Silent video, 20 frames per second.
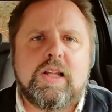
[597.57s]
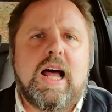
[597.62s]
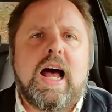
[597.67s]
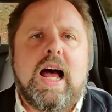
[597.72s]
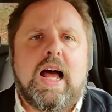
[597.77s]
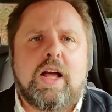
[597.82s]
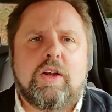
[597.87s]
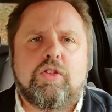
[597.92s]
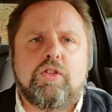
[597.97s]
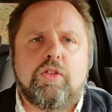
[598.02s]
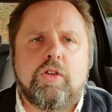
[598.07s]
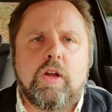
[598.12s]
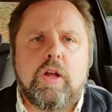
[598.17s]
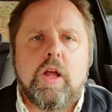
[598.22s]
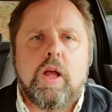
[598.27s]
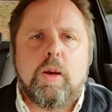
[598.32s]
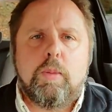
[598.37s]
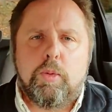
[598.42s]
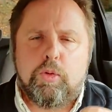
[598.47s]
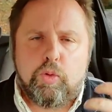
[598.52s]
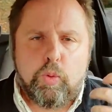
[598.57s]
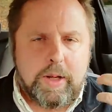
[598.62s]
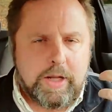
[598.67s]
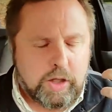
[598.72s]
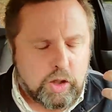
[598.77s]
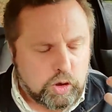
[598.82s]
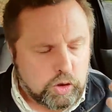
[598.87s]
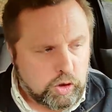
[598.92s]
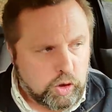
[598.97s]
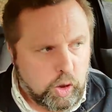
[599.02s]
clash
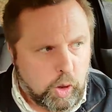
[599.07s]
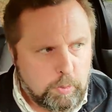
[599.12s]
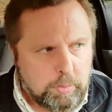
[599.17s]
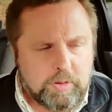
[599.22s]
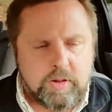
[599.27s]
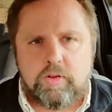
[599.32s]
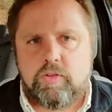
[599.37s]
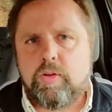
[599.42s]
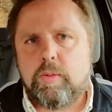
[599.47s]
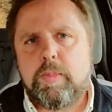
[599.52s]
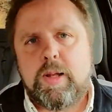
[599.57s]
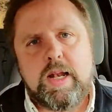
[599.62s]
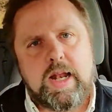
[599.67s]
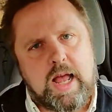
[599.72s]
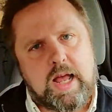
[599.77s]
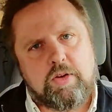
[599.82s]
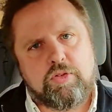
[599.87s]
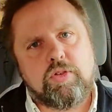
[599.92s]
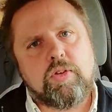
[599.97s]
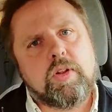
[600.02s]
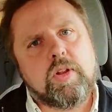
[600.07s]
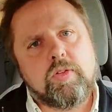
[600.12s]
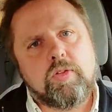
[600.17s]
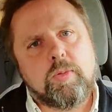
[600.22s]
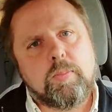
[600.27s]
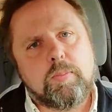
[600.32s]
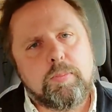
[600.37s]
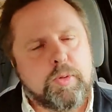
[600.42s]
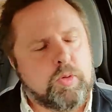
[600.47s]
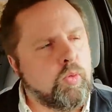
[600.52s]
between globalism and
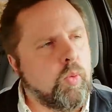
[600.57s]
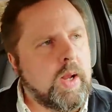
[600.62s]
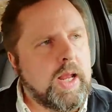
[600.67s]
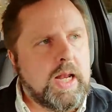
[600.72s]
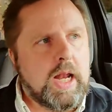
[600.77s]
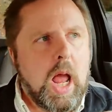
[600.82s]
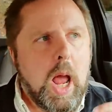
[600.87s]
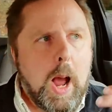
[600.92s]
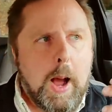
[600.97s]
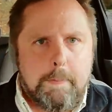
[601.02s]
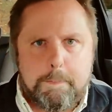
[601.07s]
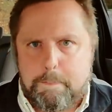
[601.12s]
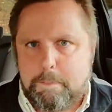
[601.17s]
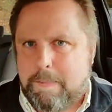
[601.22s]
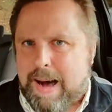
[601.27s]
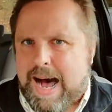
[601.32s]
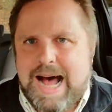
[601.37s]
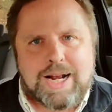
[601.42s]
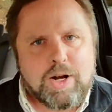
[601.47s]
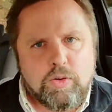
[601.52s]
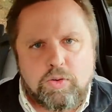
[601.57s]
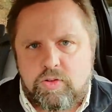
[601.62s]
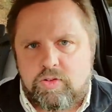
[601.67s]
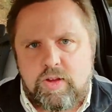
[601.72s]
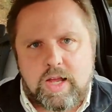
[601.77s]
nationalism, between modern